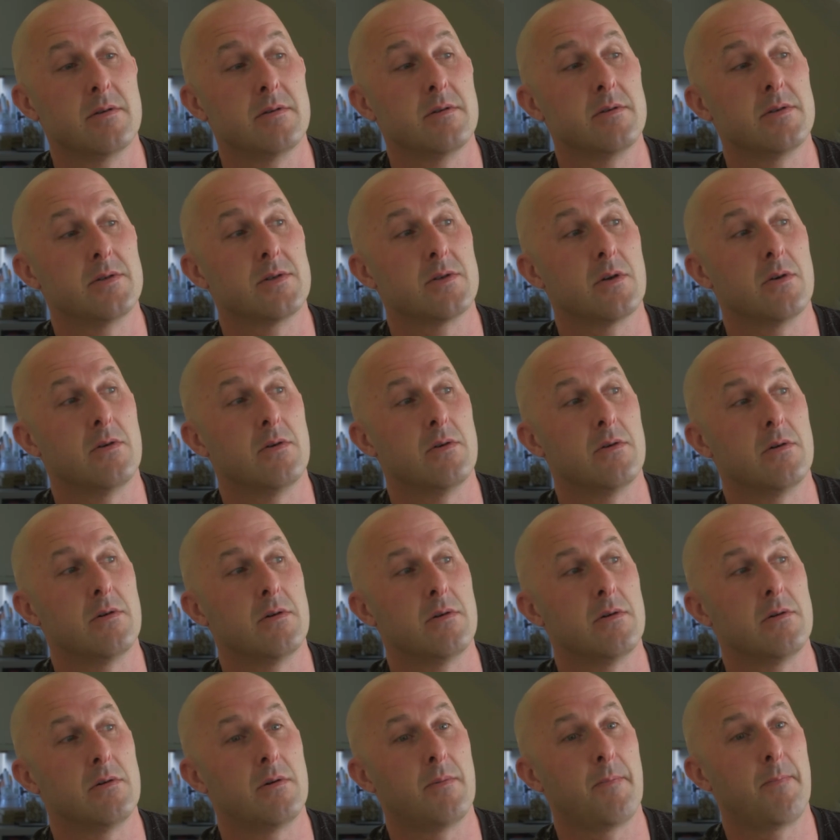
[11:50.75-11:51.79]

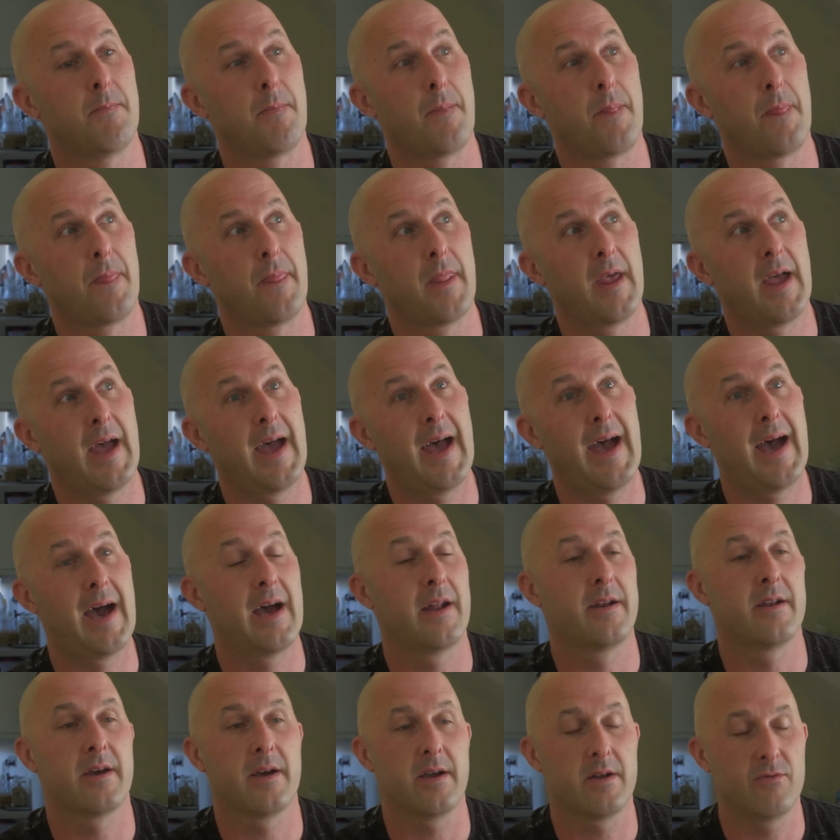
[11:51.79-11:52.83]
So
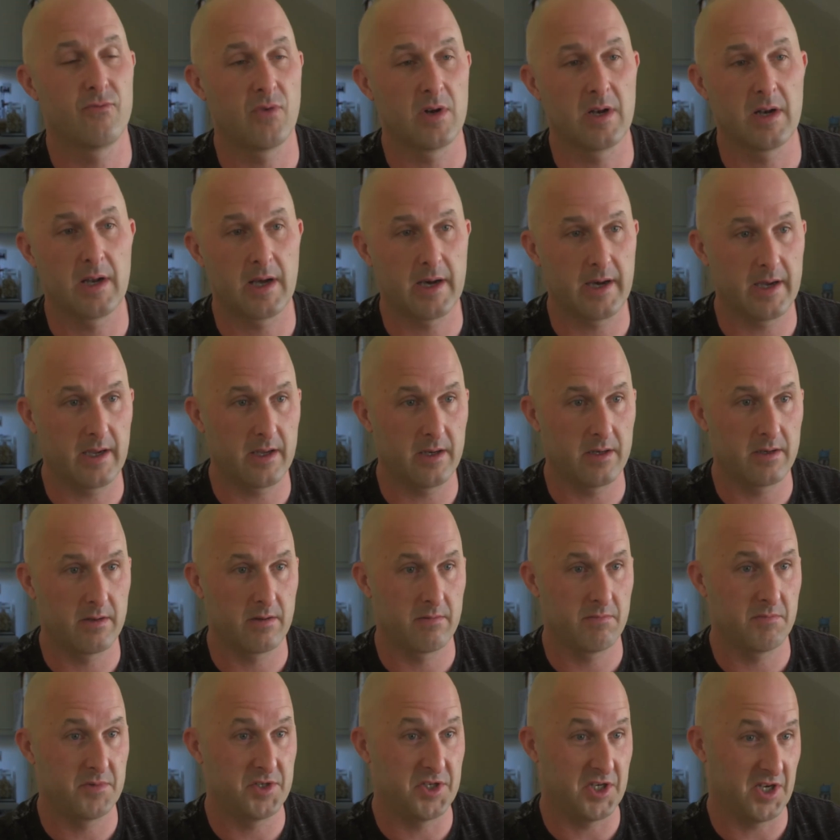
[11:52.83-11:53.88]
had I relied
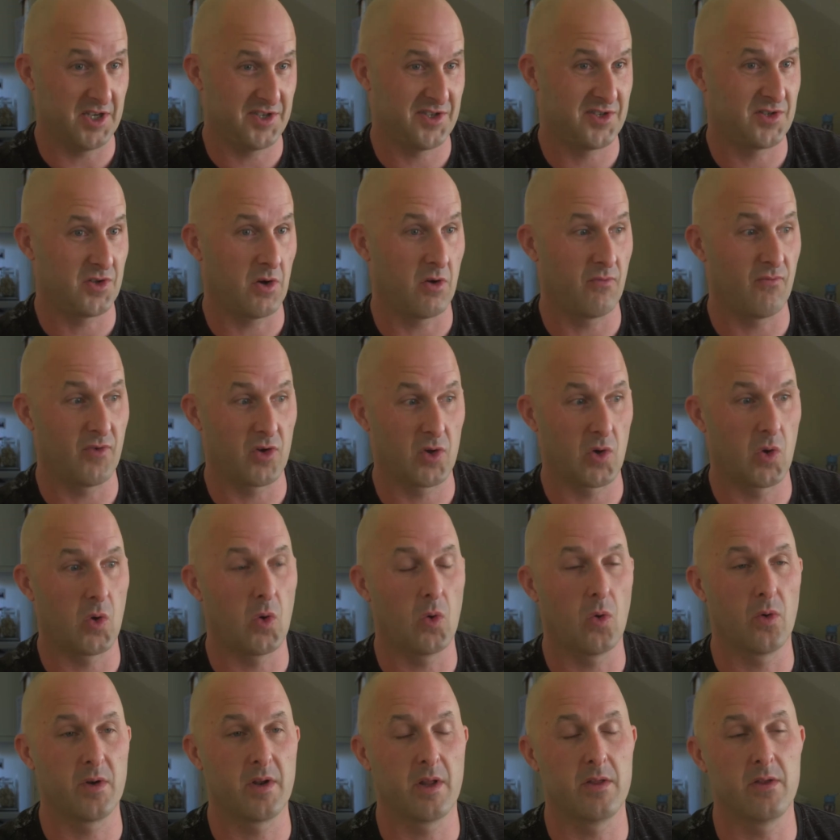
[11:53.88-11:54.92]
just on
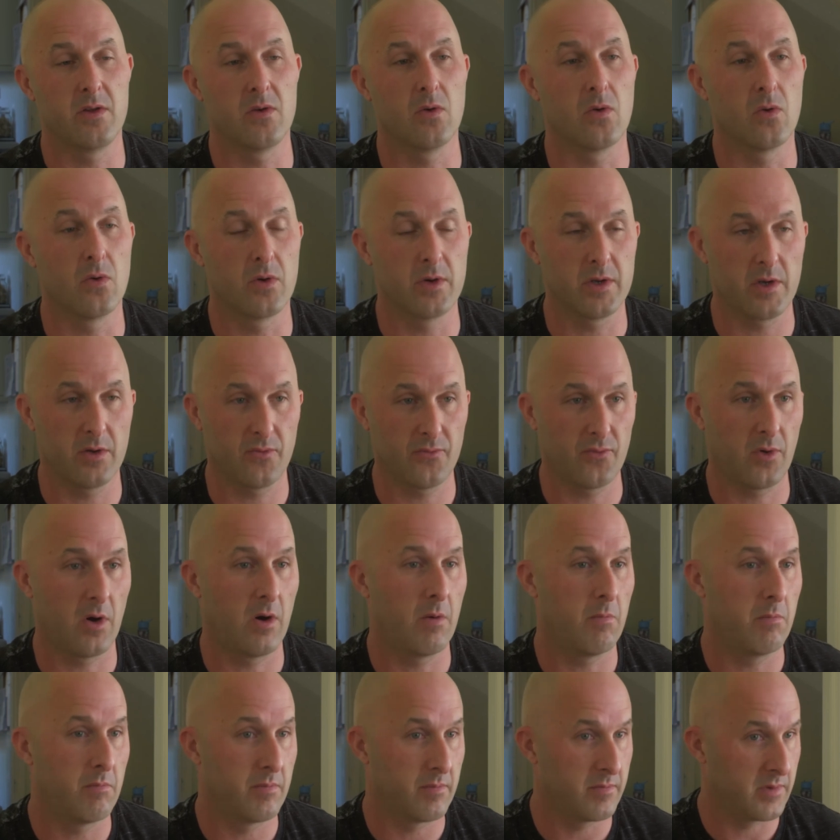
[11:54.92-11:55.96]
recording the audio
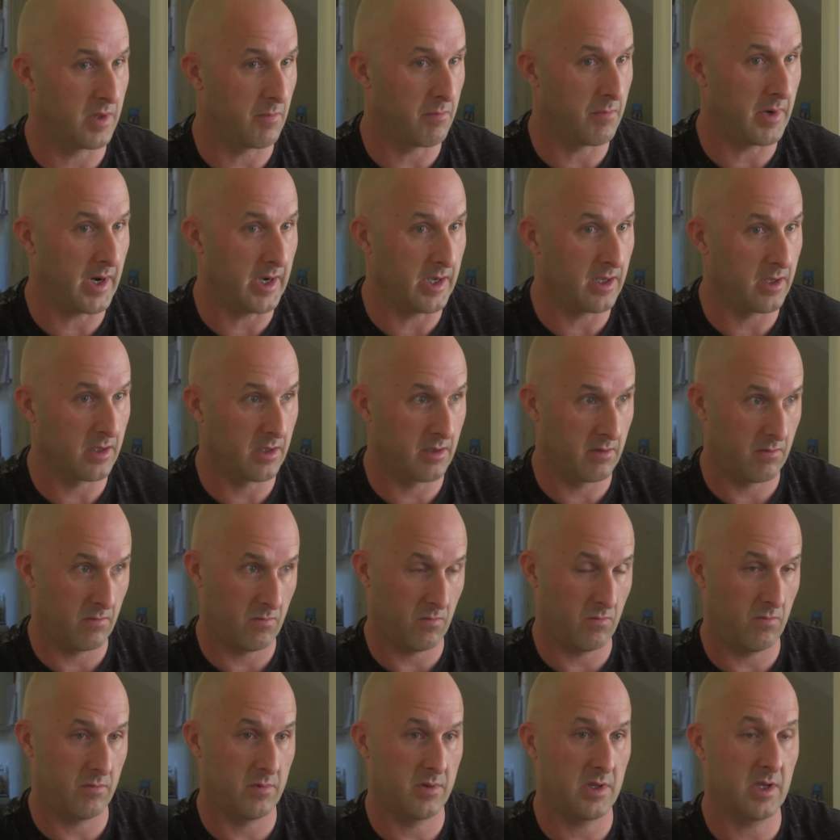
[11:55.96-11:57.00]
from the mic
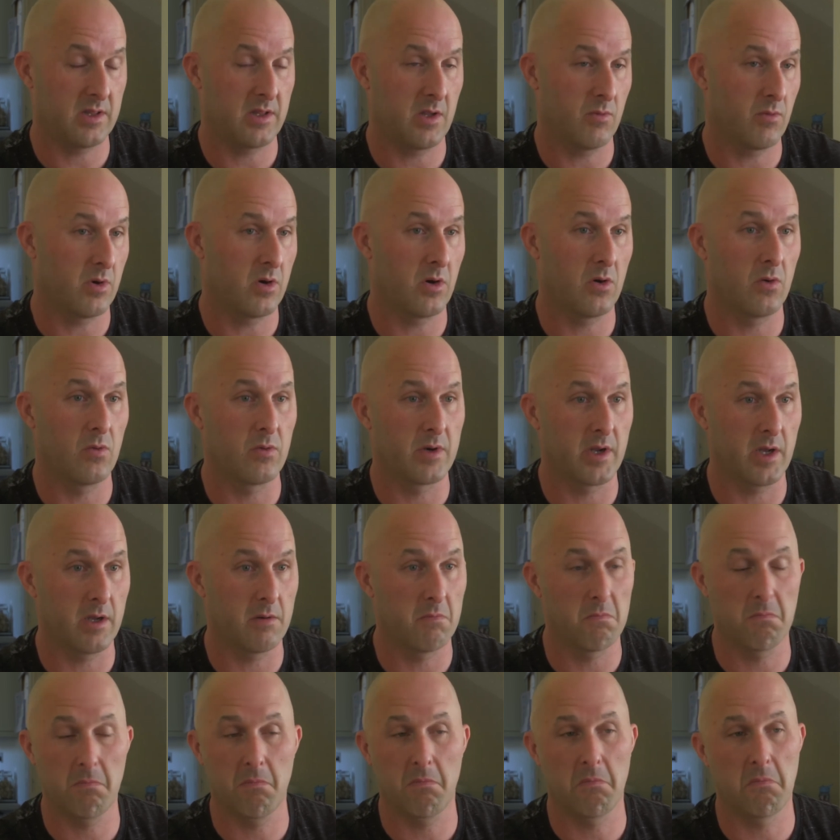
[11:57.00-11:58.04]
that they were holding,
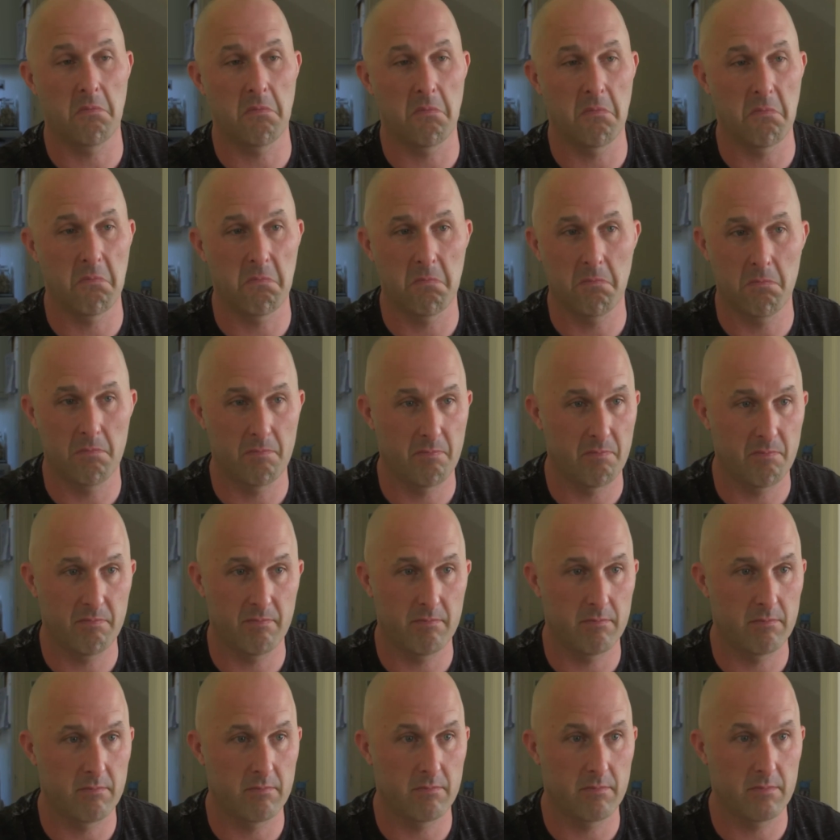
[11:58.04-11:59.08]

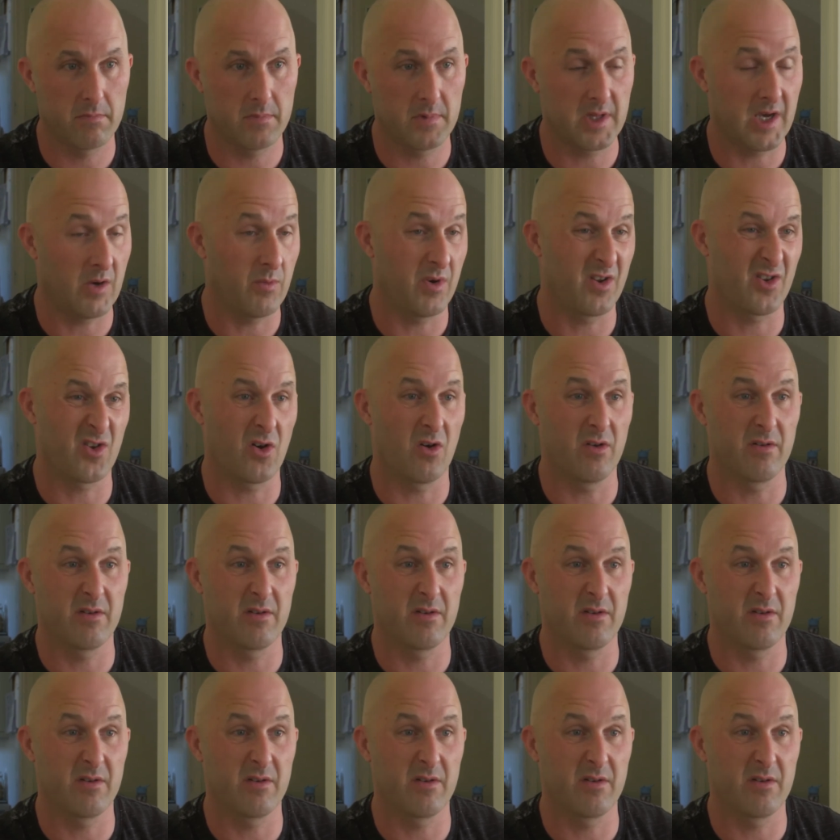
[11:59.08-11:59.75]
that would have gone